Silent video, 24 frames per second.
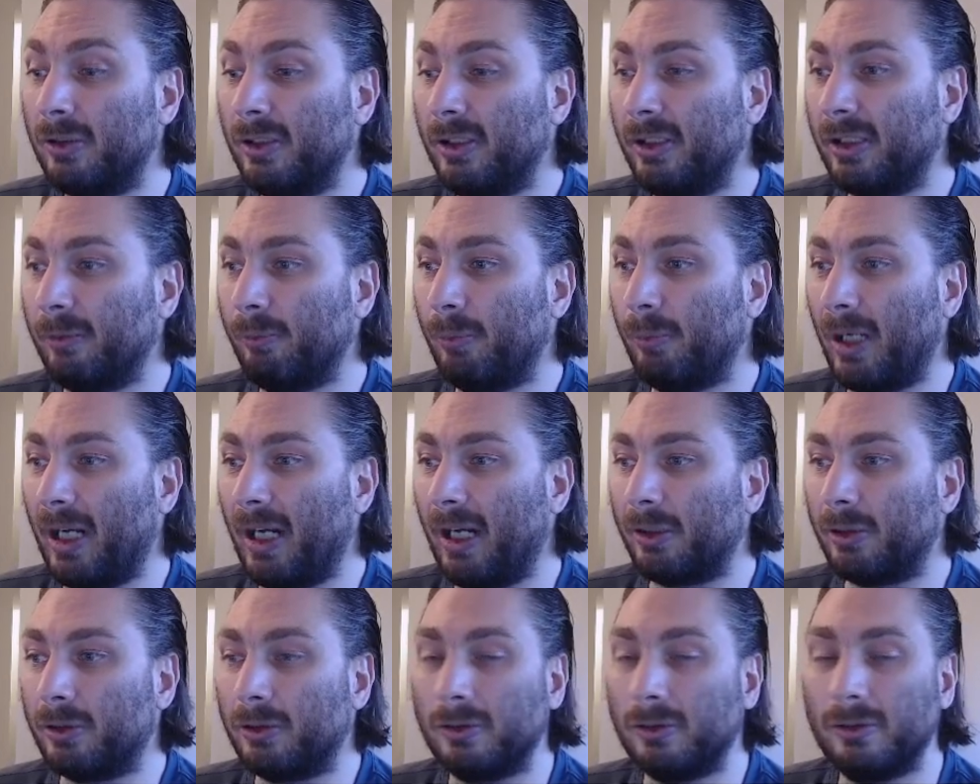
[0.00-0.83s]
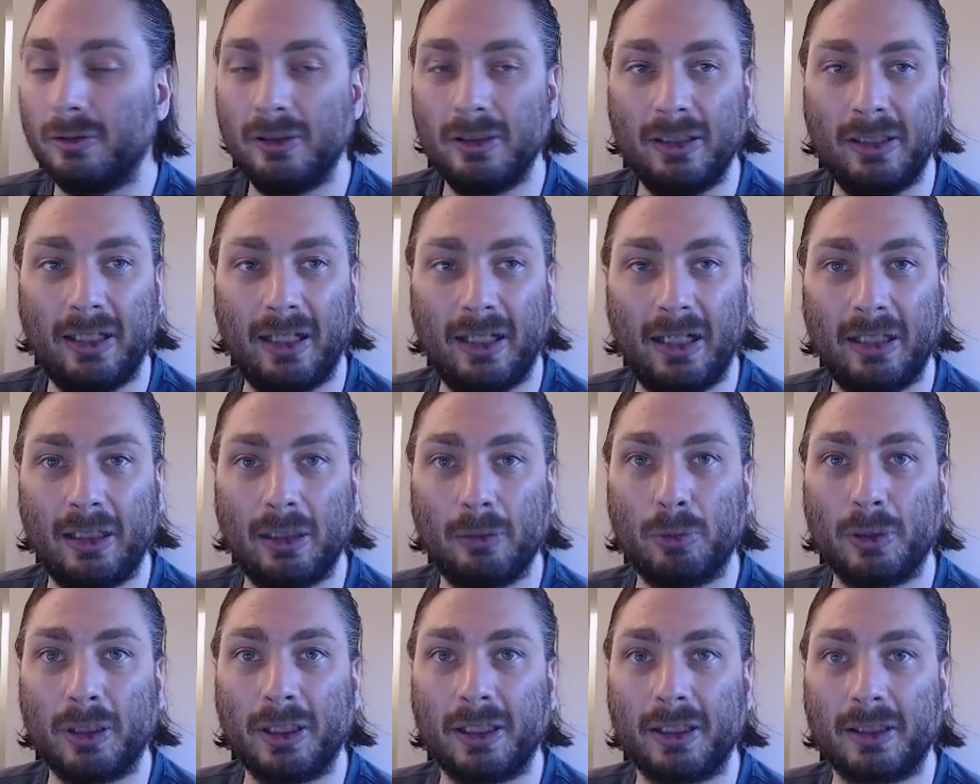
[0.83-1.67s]
the paddle, and the
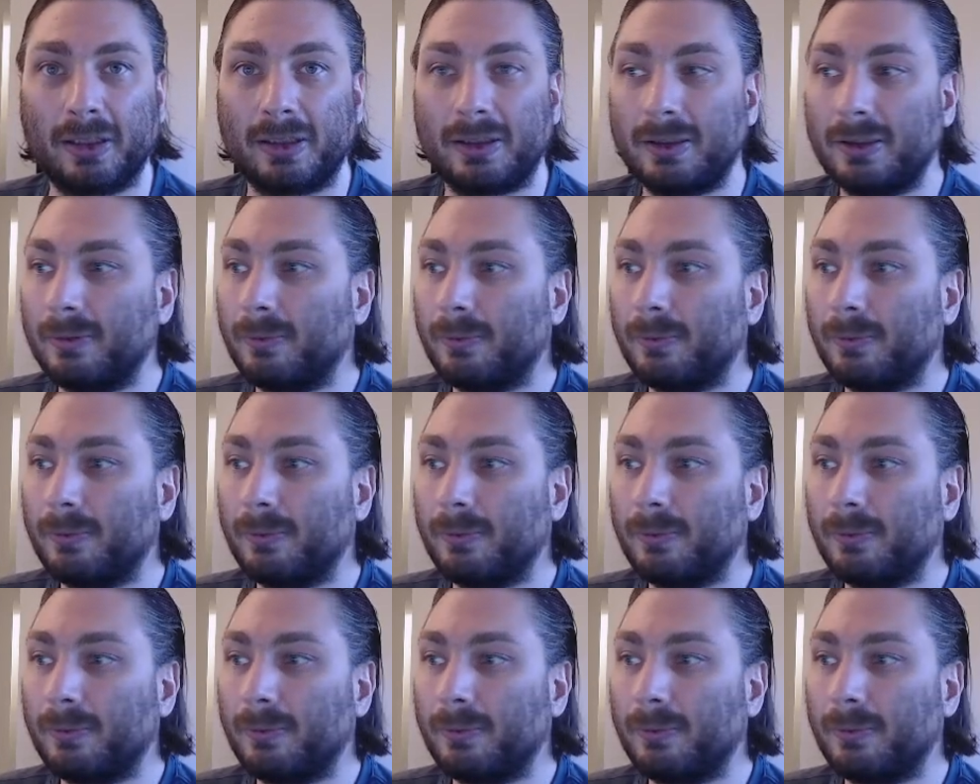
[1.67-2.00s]
bricks.